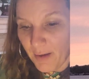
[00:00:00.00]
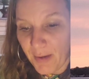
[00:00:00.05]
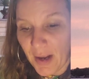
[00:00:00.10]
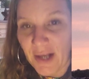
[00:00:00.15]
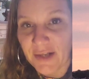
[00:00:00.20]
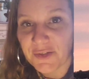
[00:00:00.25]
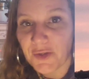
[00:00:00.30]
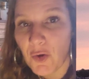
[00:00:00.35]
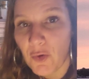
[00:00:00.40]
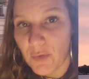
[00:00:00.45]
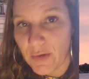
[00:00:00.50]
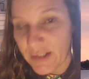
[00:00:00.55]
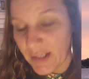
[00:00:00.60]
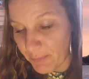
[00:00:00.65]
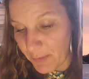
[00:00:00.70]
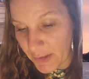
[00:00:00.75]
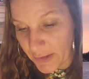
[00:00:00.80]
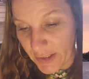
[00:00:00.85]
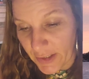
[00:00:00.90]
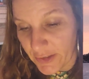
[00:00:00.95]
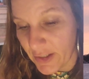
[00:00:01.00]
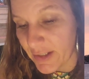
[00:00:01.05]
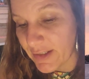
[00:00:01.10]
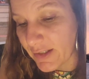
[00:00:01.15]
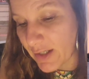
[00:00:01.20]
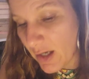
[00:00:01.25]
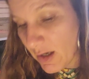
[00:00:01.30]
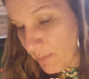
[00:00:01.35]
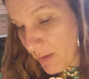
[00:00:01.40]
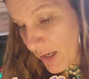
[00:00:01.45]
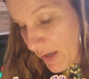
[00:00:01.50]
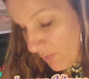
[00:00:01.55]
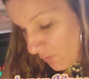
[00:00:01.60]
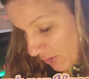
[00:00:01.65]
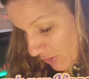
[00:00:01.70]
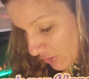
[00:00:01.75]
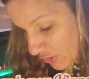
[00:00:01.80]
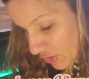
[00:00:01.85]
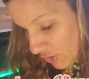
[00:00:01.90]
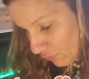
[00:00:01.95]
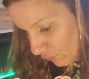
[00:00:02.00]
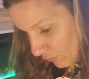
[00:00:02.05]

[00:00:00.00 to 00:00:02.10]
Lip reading: As always, I appreciate you guys coming, watching the